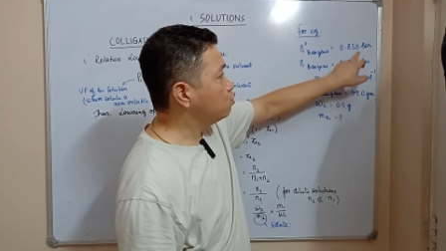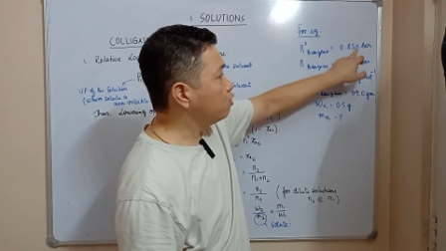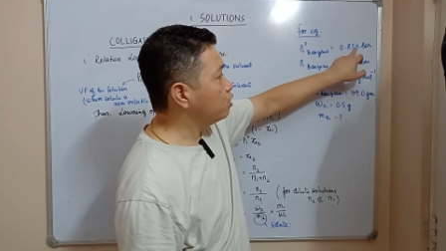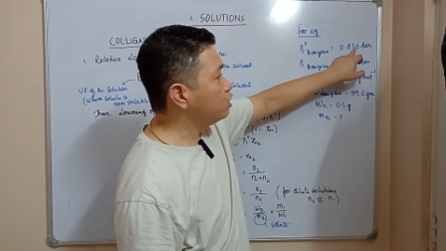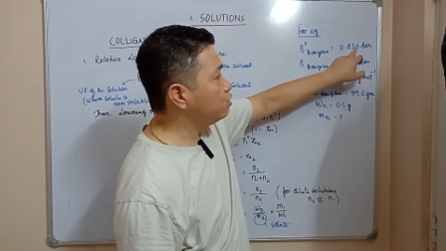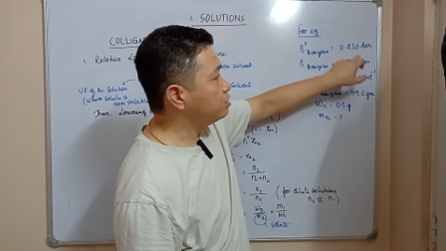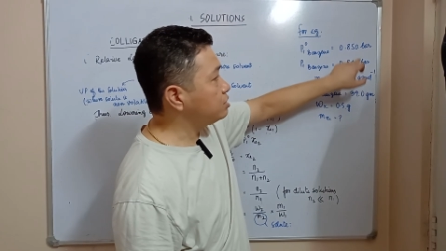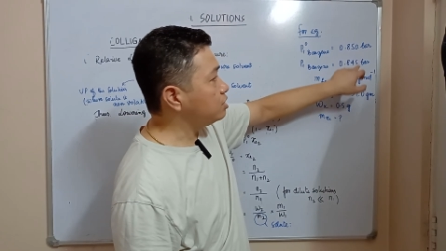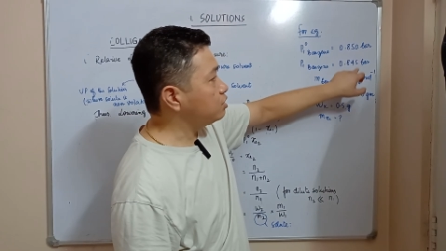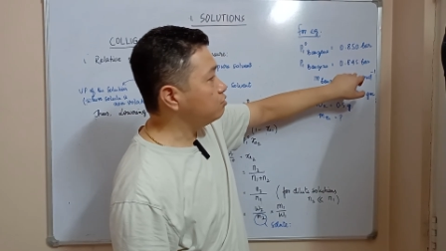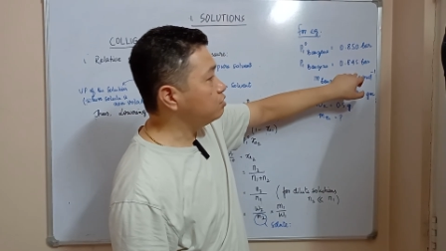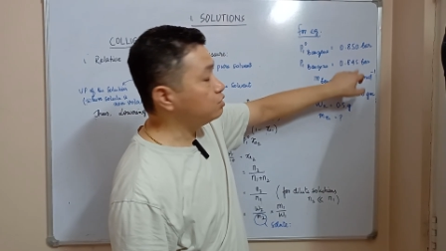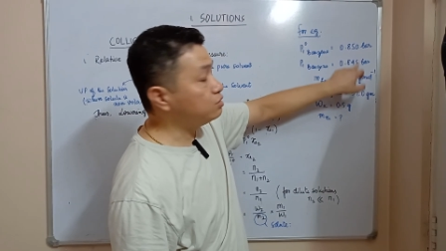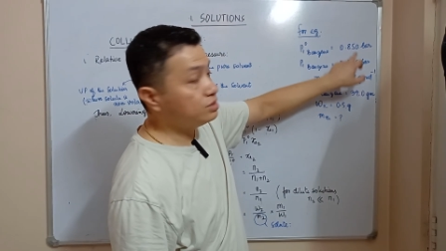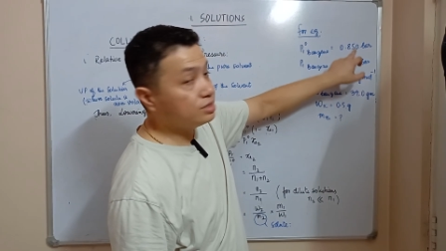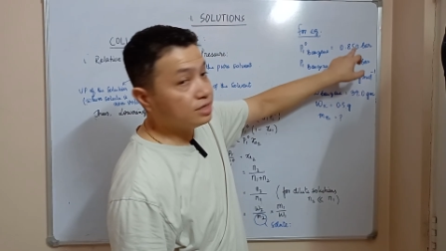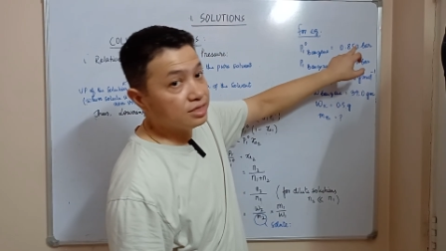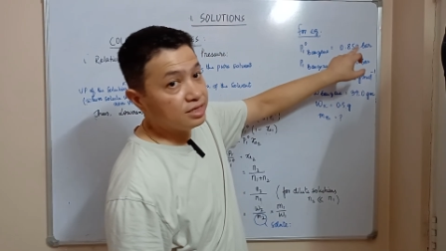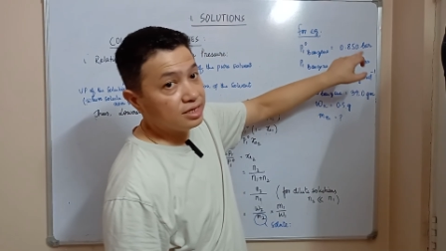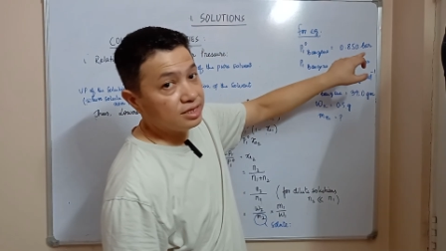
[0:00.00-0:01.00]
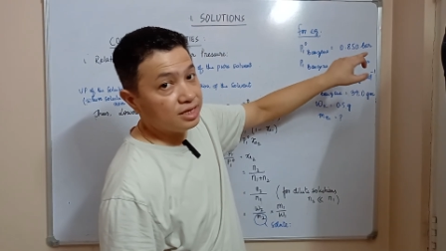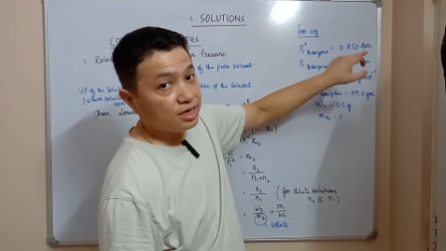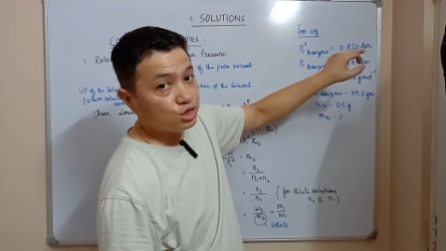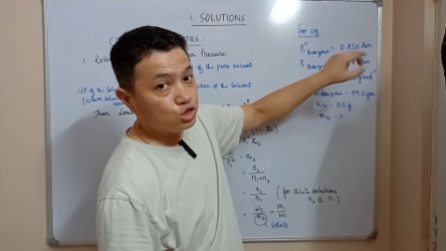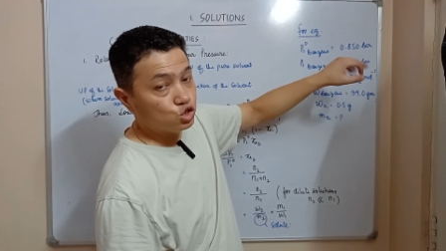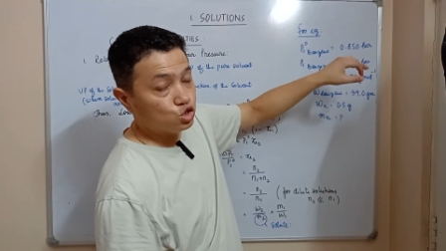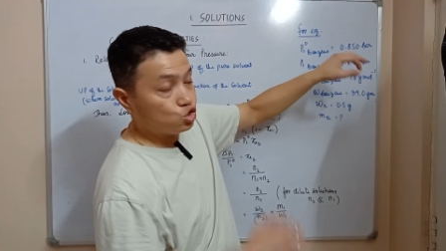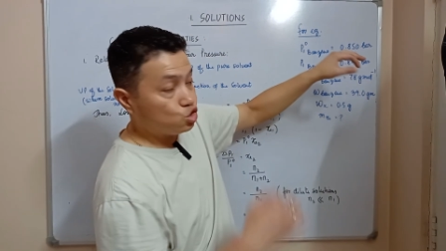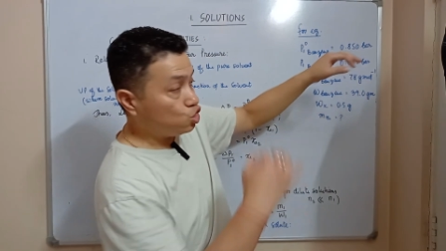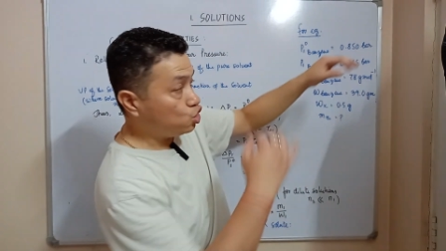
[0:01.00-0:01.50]
So what do you see? We say that there
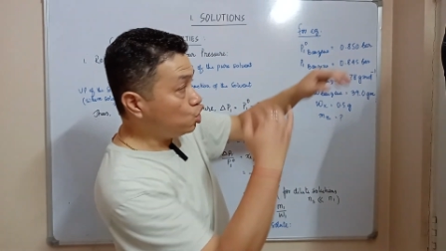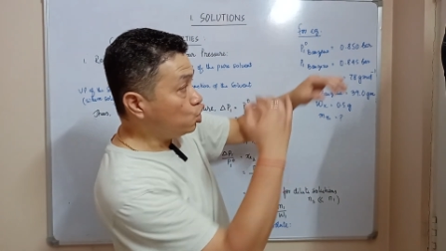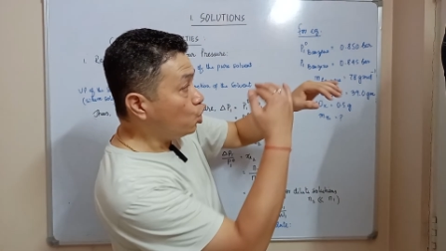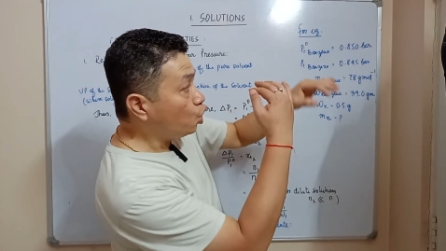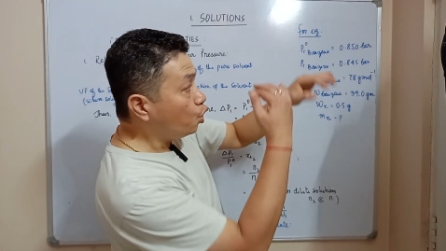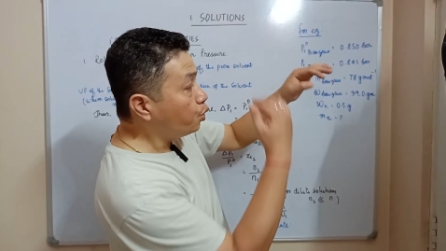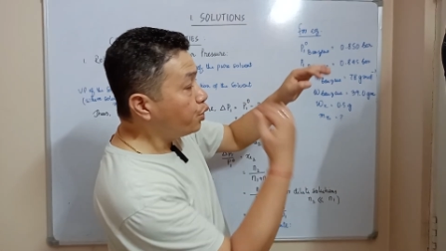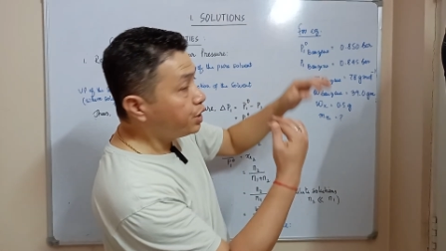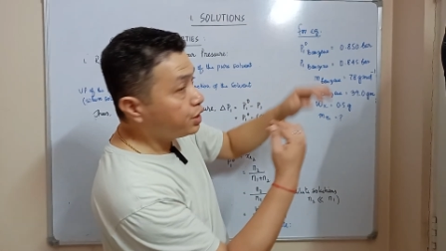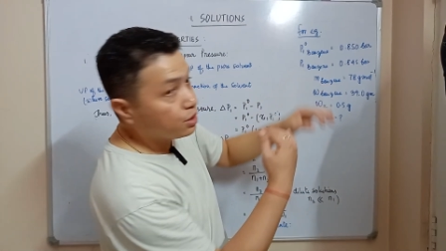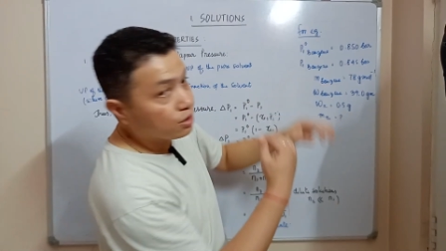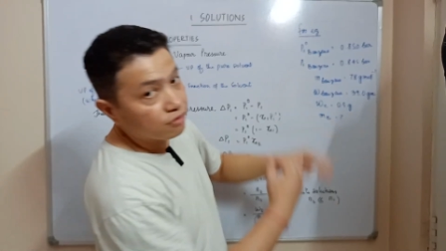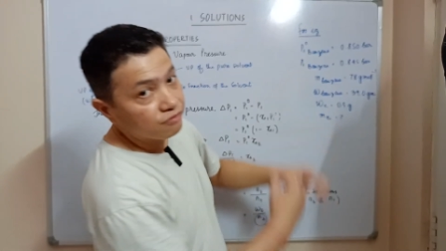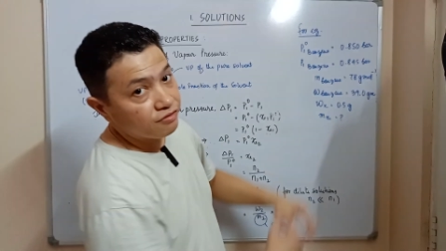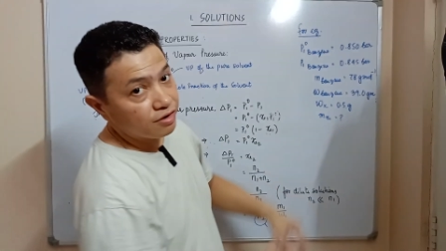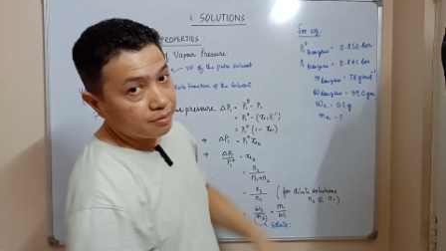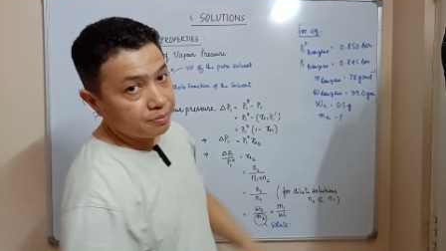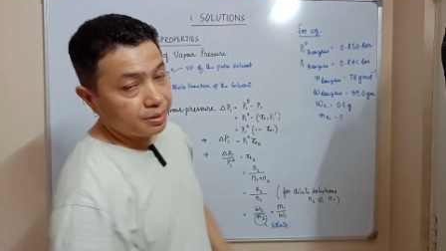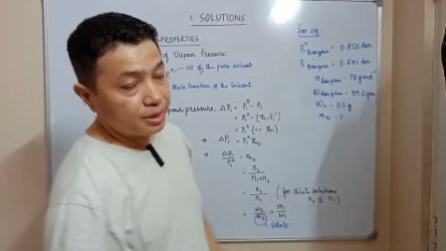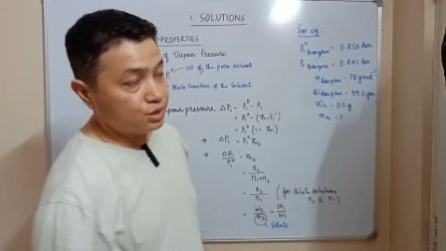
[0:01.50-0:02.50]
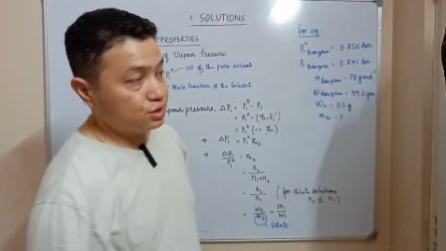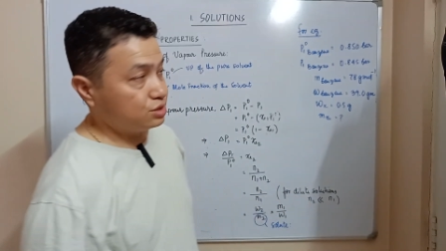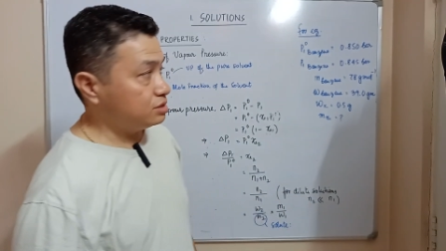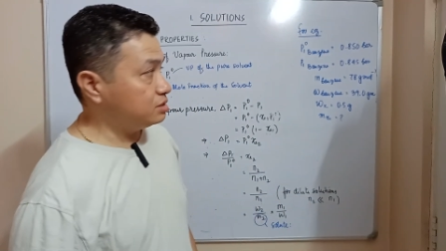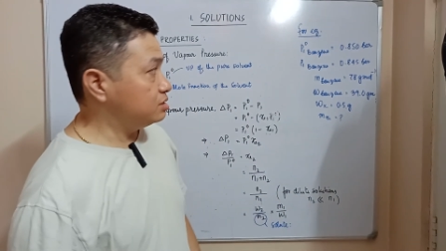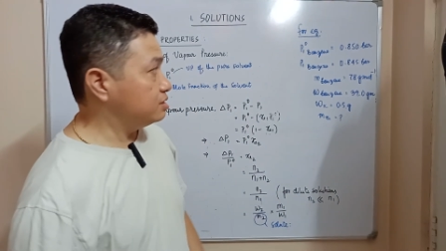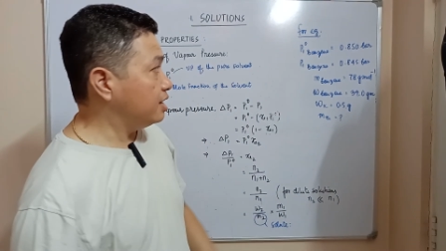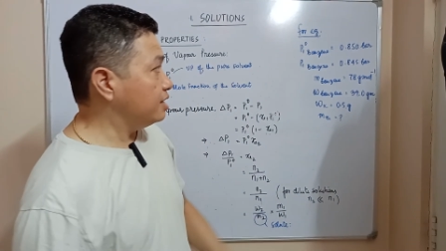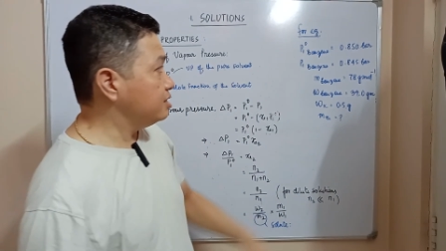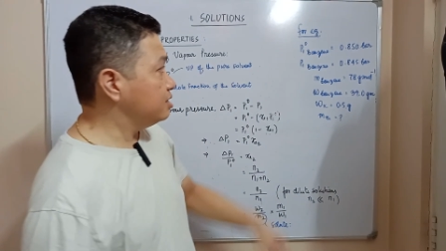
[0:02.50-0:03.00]
is lowering of vapor
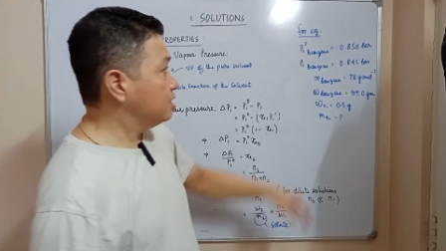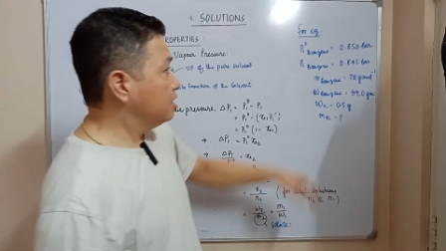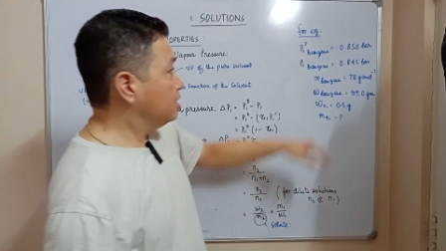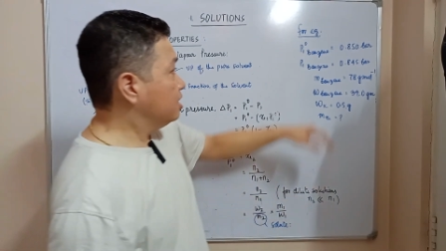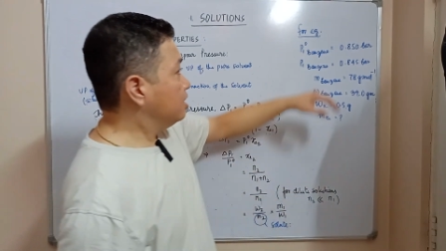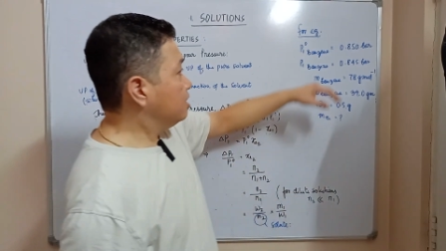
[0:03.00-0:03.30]
pressure, right?